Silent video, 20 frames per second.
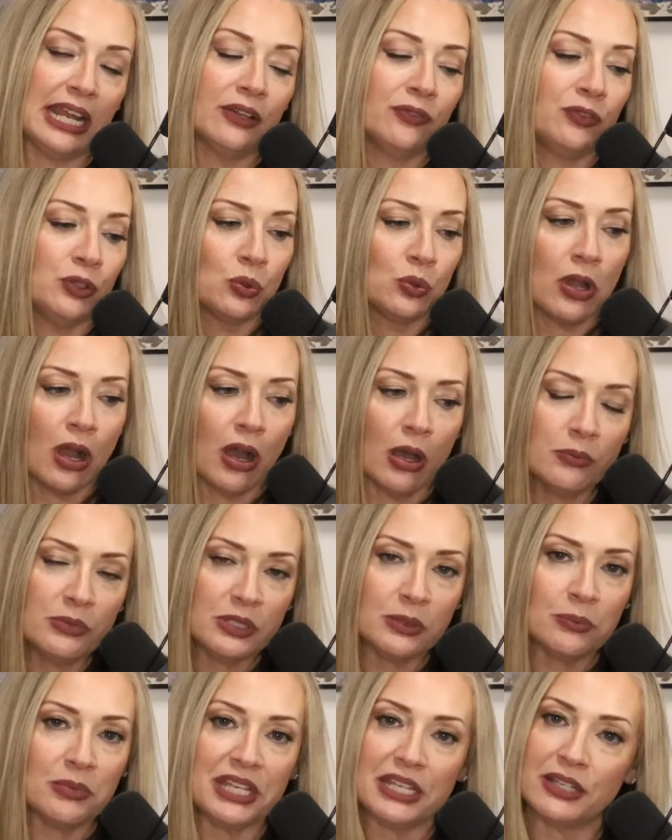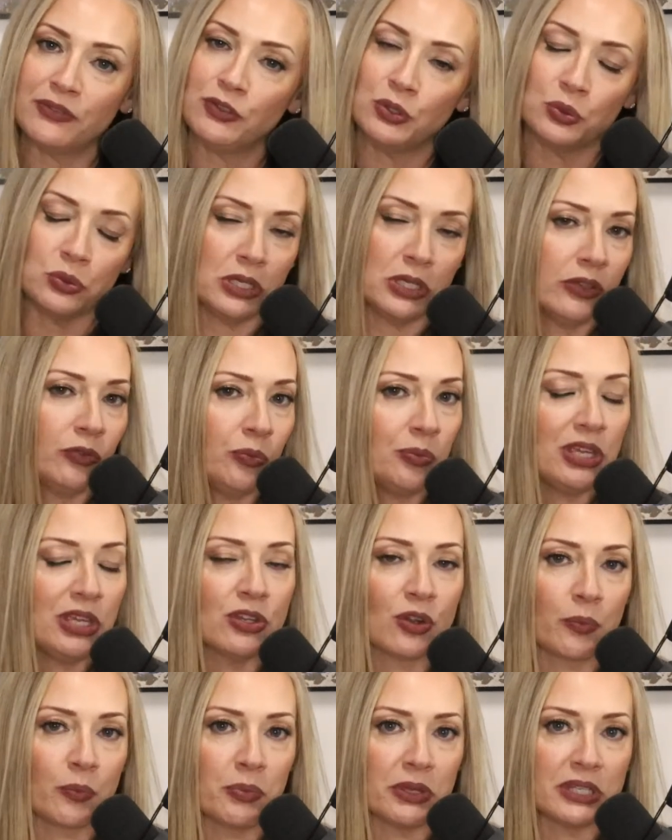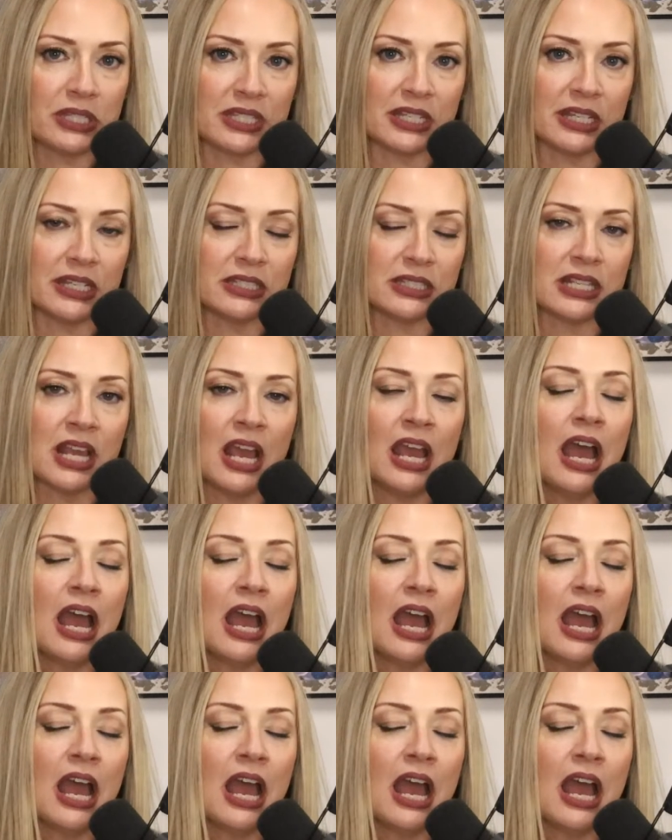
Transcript: If you come to me, if you give me your business,